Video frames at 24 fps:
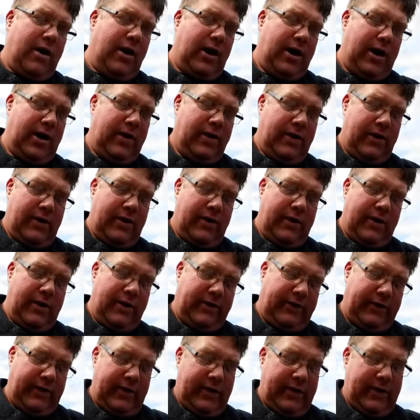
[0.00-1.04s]
And then
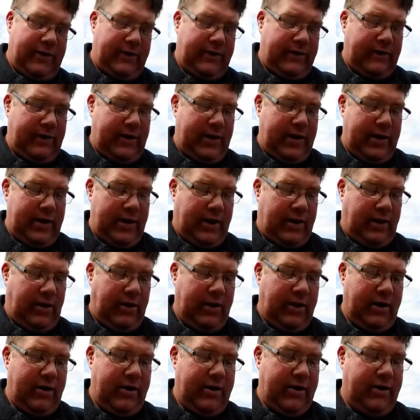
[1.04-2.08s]
this is a
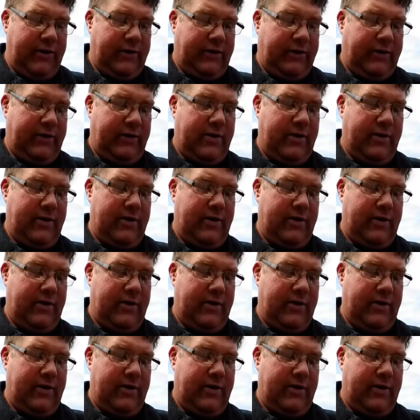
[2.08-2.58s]
Clara's